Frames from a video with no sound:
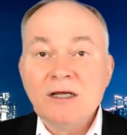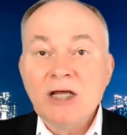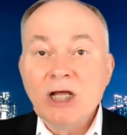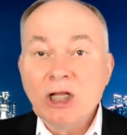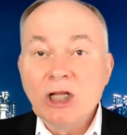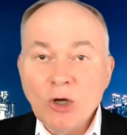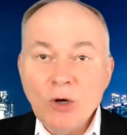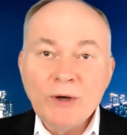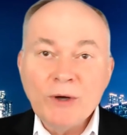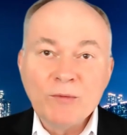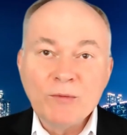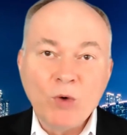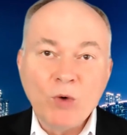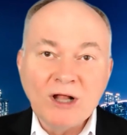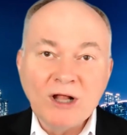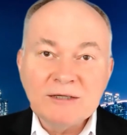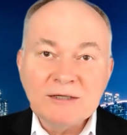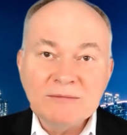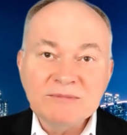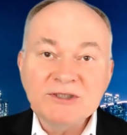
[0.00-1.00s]
Hello and
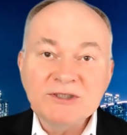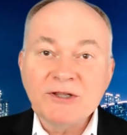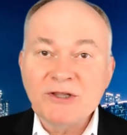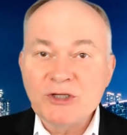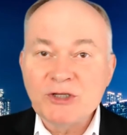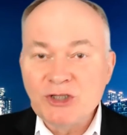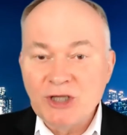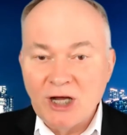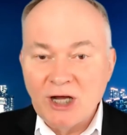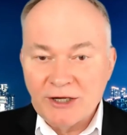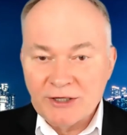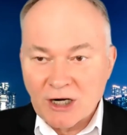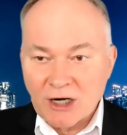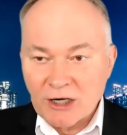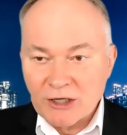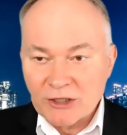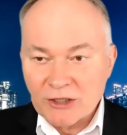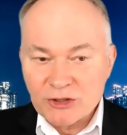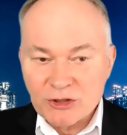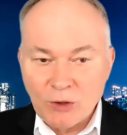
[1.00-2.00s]
welcome to the John
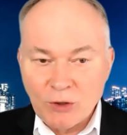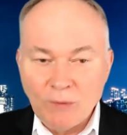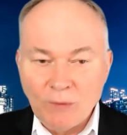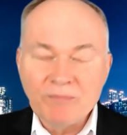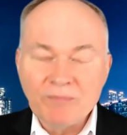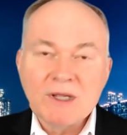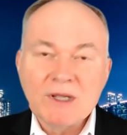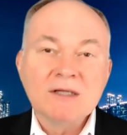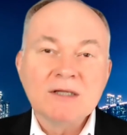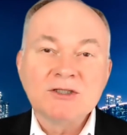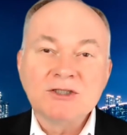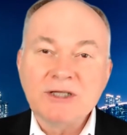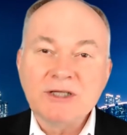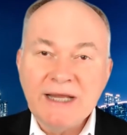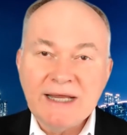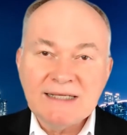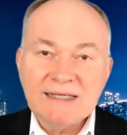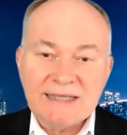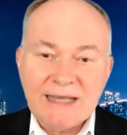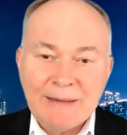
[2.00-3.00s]
Ark Show.
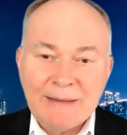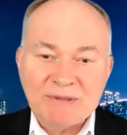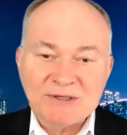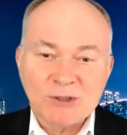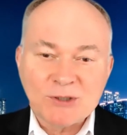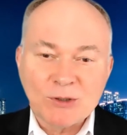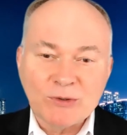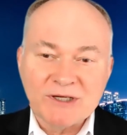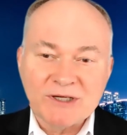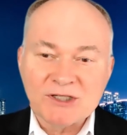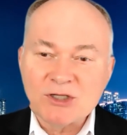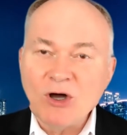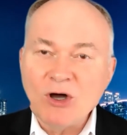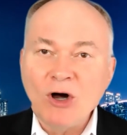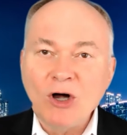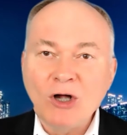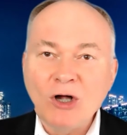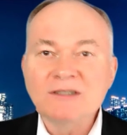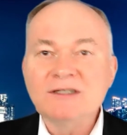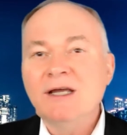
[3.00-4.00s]
Today's episode is
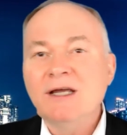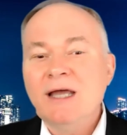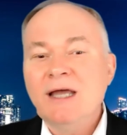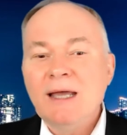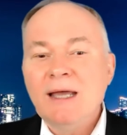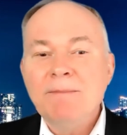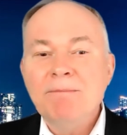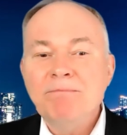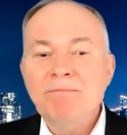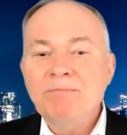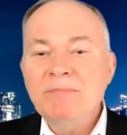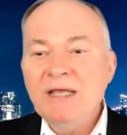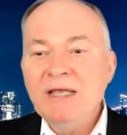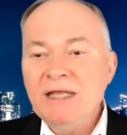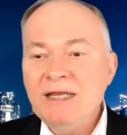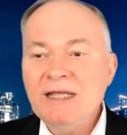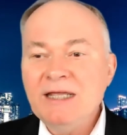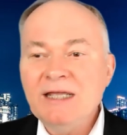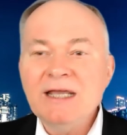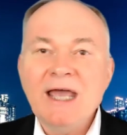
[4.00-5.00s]
called
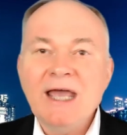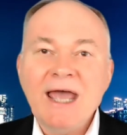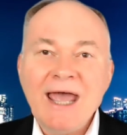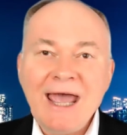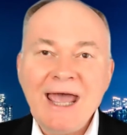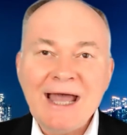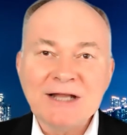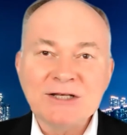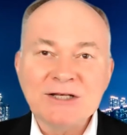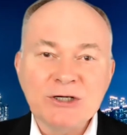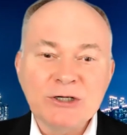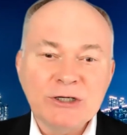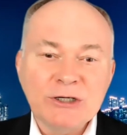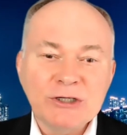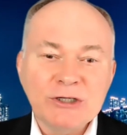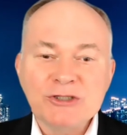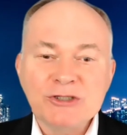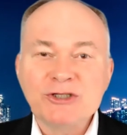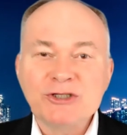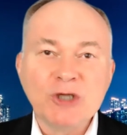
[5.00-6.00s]
Meeting
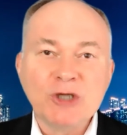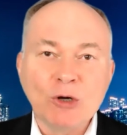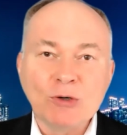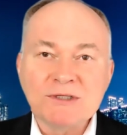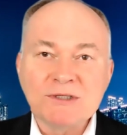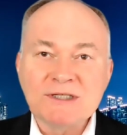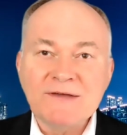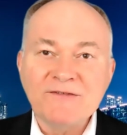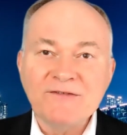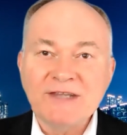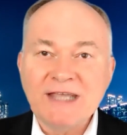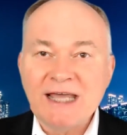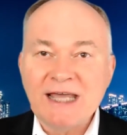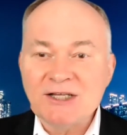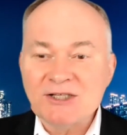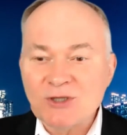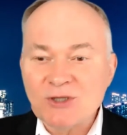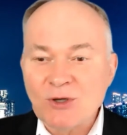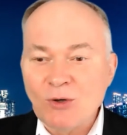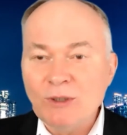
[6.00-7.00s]
Actor Joseph
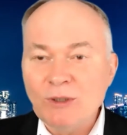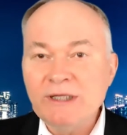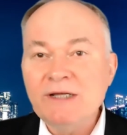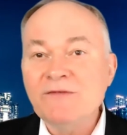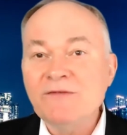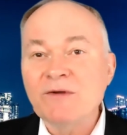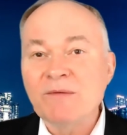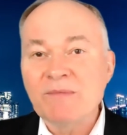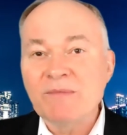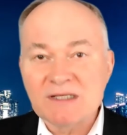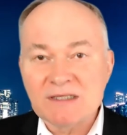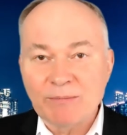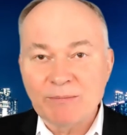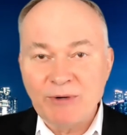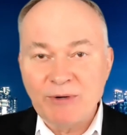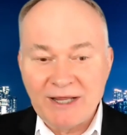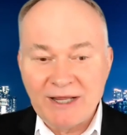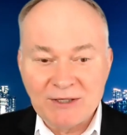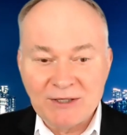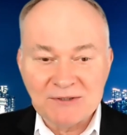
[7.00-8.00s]
Gannascoli from The
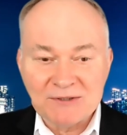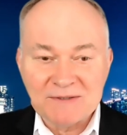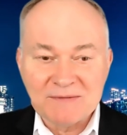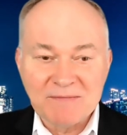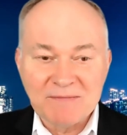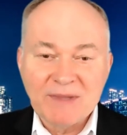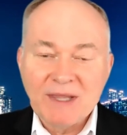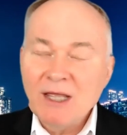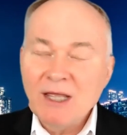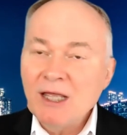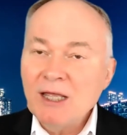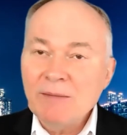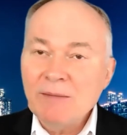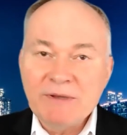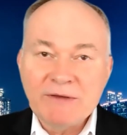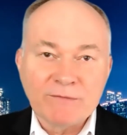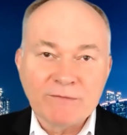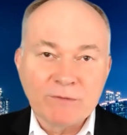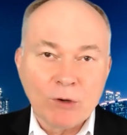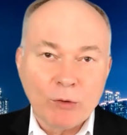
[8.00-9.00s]
Sopranos.
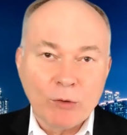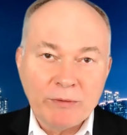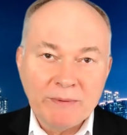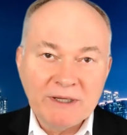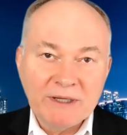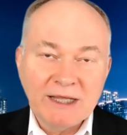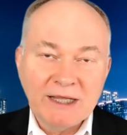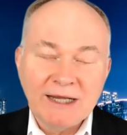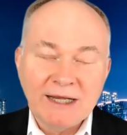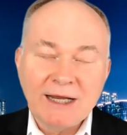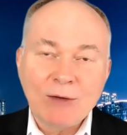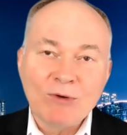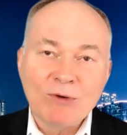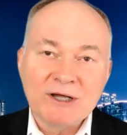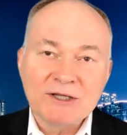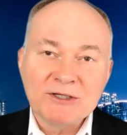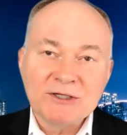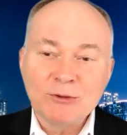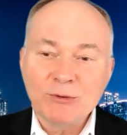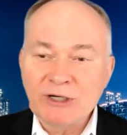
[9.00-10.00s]
Before we begin, I
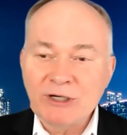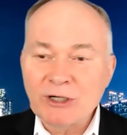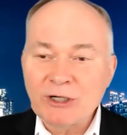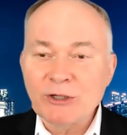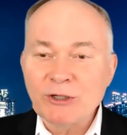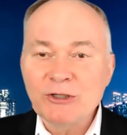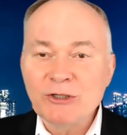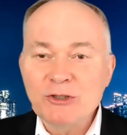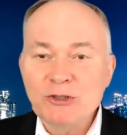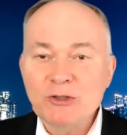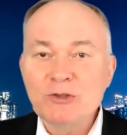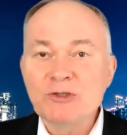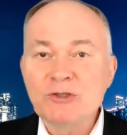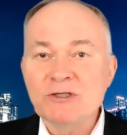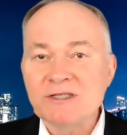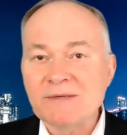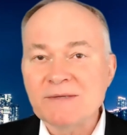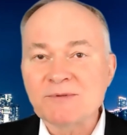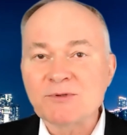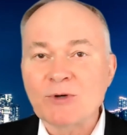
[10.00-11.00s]
want to encourage you
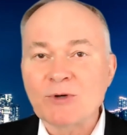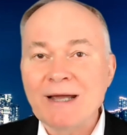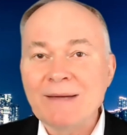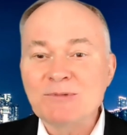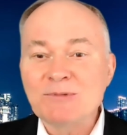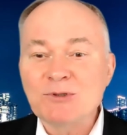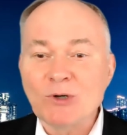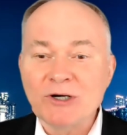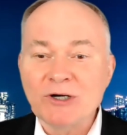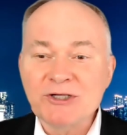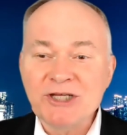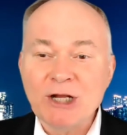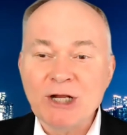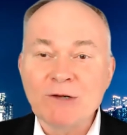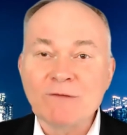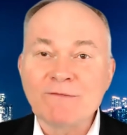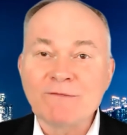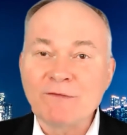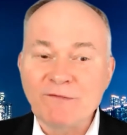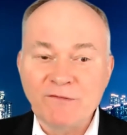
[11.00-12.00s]
to subscribe to our
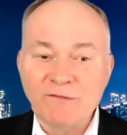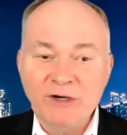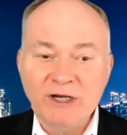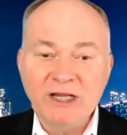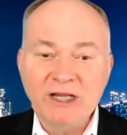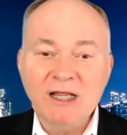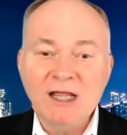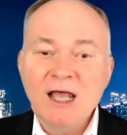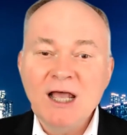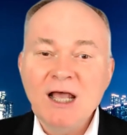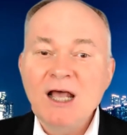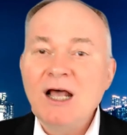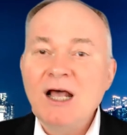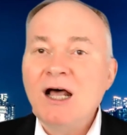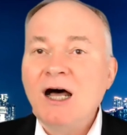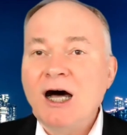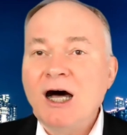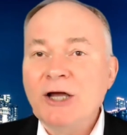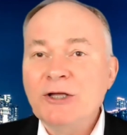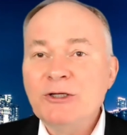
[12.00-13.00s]
channel for free.
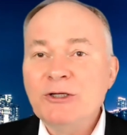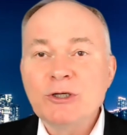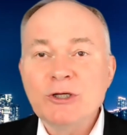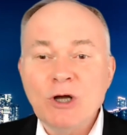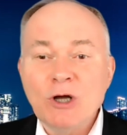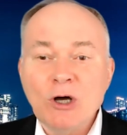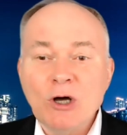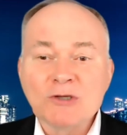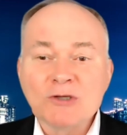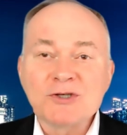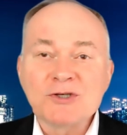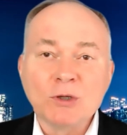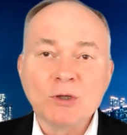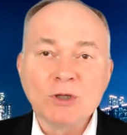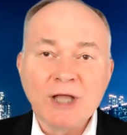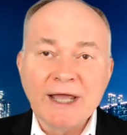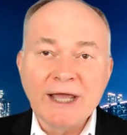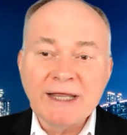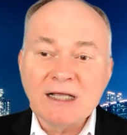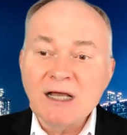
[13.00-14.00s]
You can also
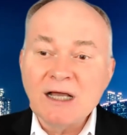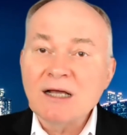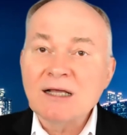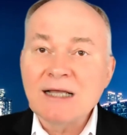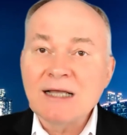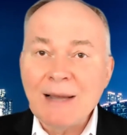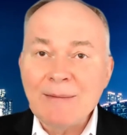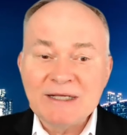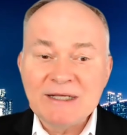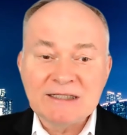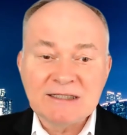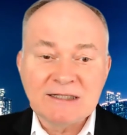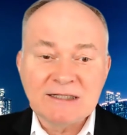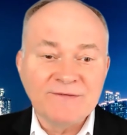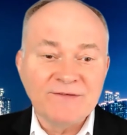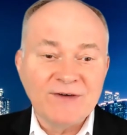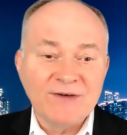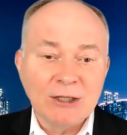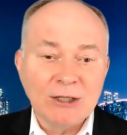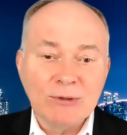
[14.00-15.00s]
like, comment,
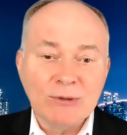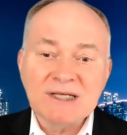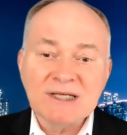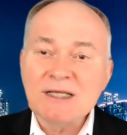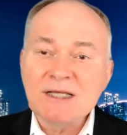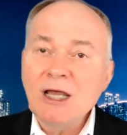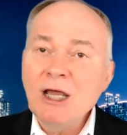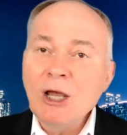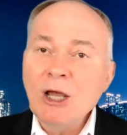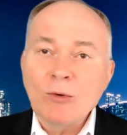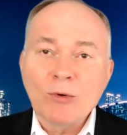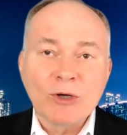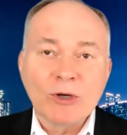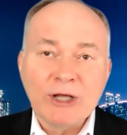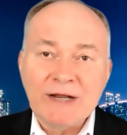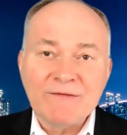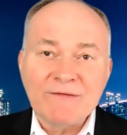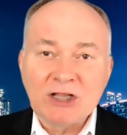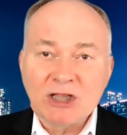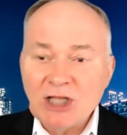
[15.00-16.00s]
and follow us. We're
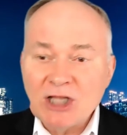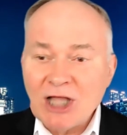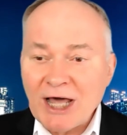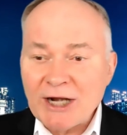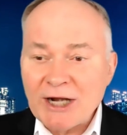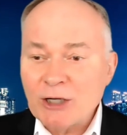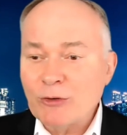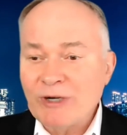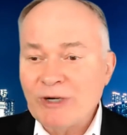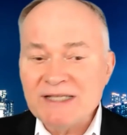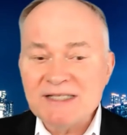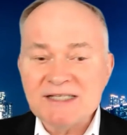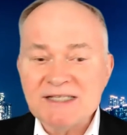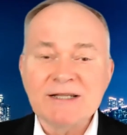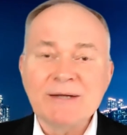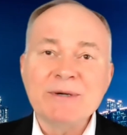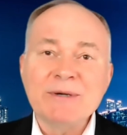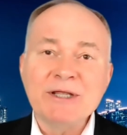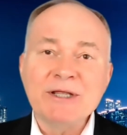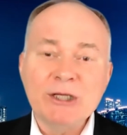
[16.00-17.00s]
going to have a lot of great
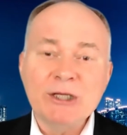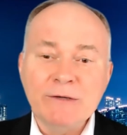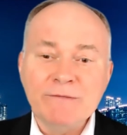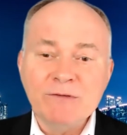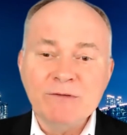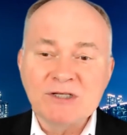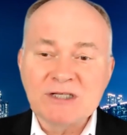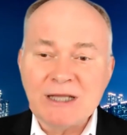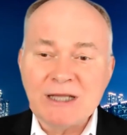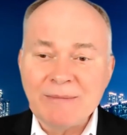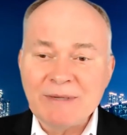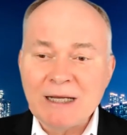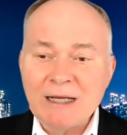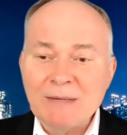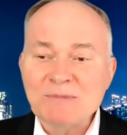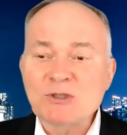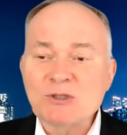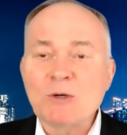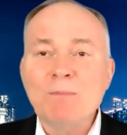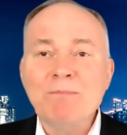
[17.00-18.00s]
celebrity interviews coming
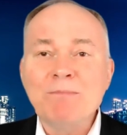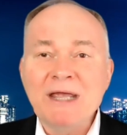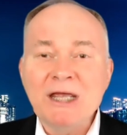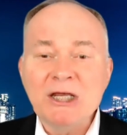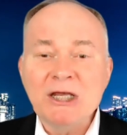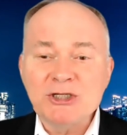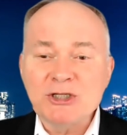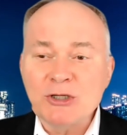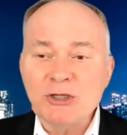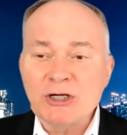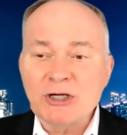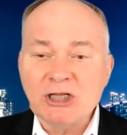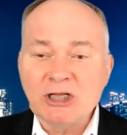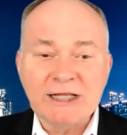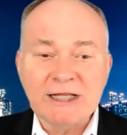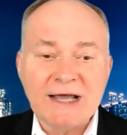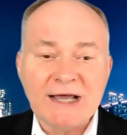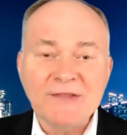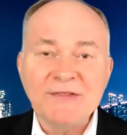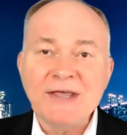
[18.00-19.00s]
up, so make sure to
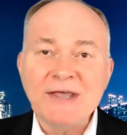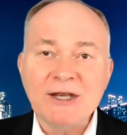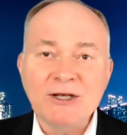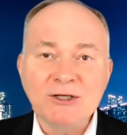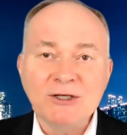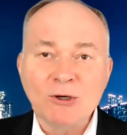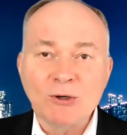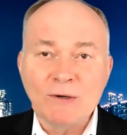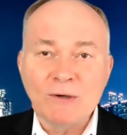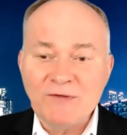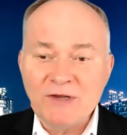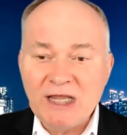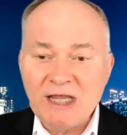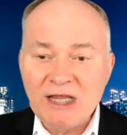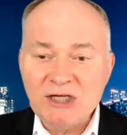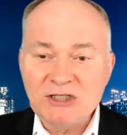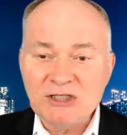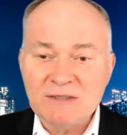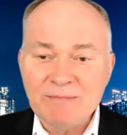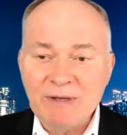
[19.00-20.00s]
click on that
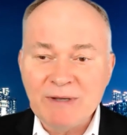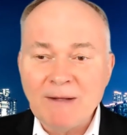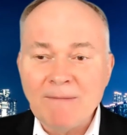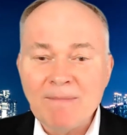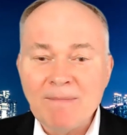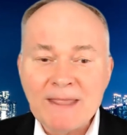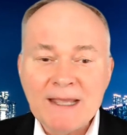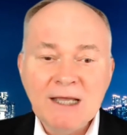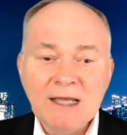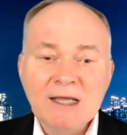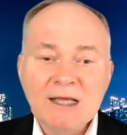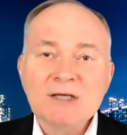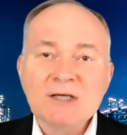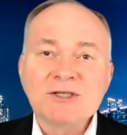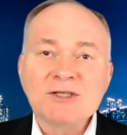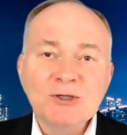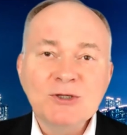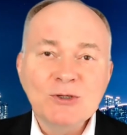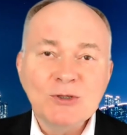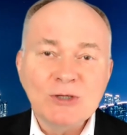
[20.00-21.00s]
notification bell
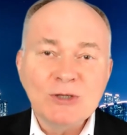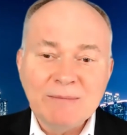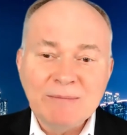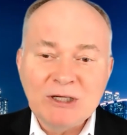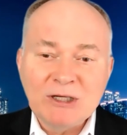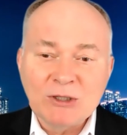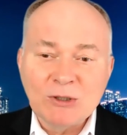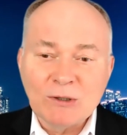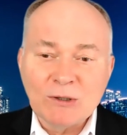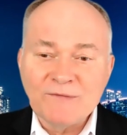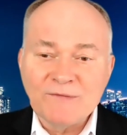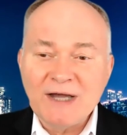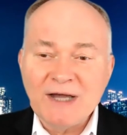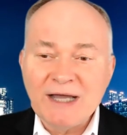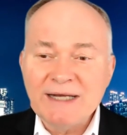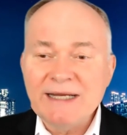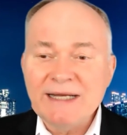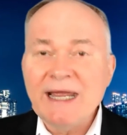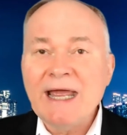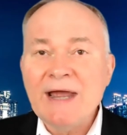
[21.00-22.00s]
so you can be
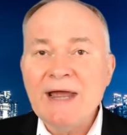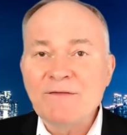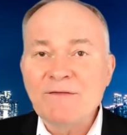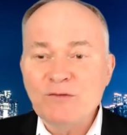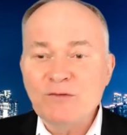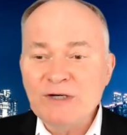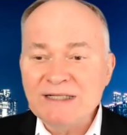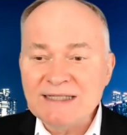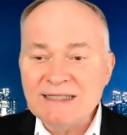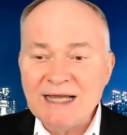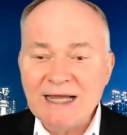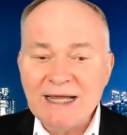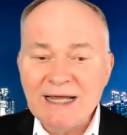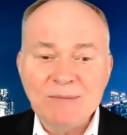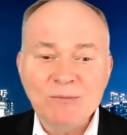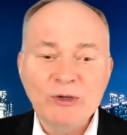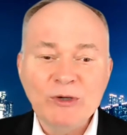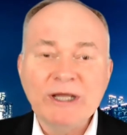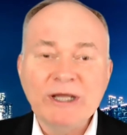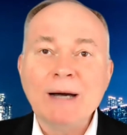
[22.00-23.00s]
notified every
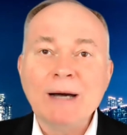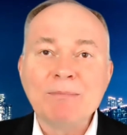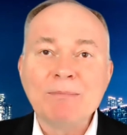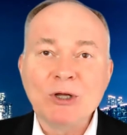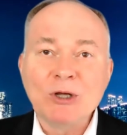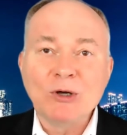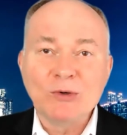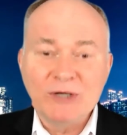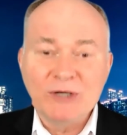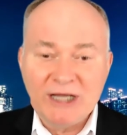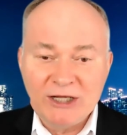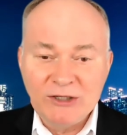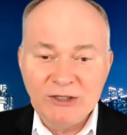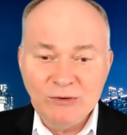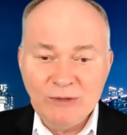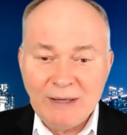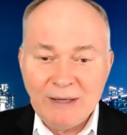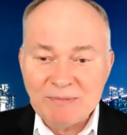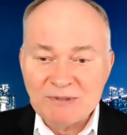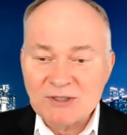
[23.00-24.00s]
time we upload a
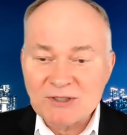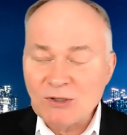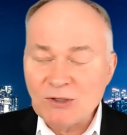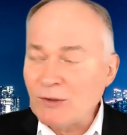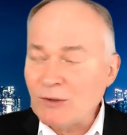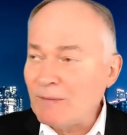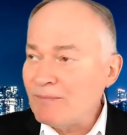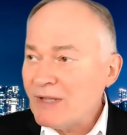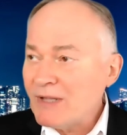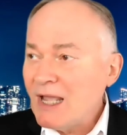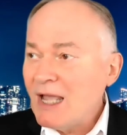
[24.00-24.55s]
new episode.